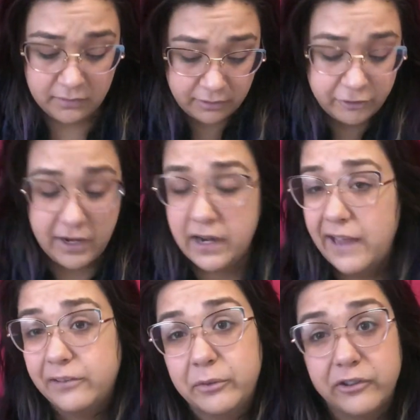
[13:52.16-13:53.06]
great
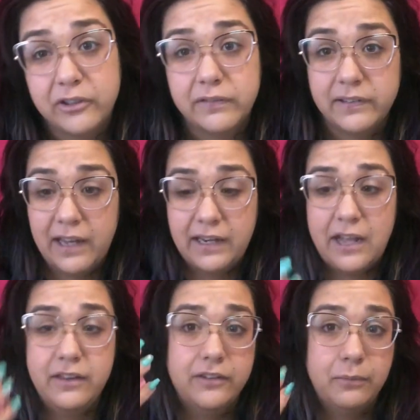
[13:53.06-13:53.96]
customer service, and now
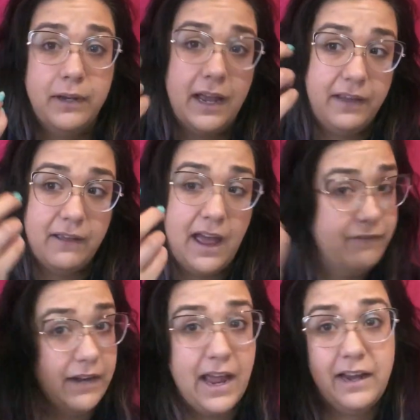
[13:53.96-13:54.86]
this one I
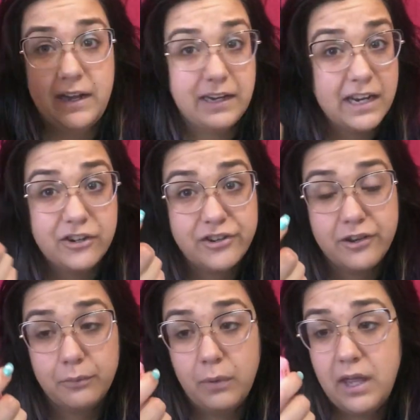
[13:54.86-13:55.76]
haven't had any
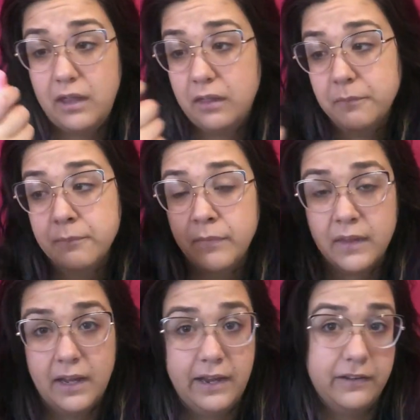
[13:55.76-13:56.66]
issues with.
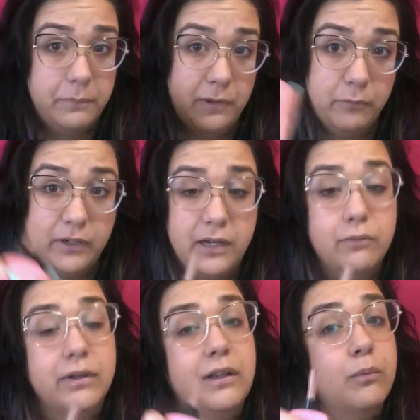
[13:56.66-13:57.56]
It's been working
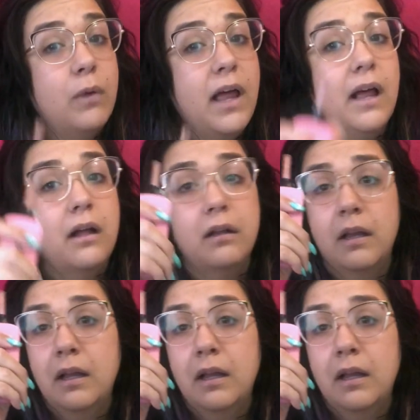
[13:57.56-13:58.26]
really well.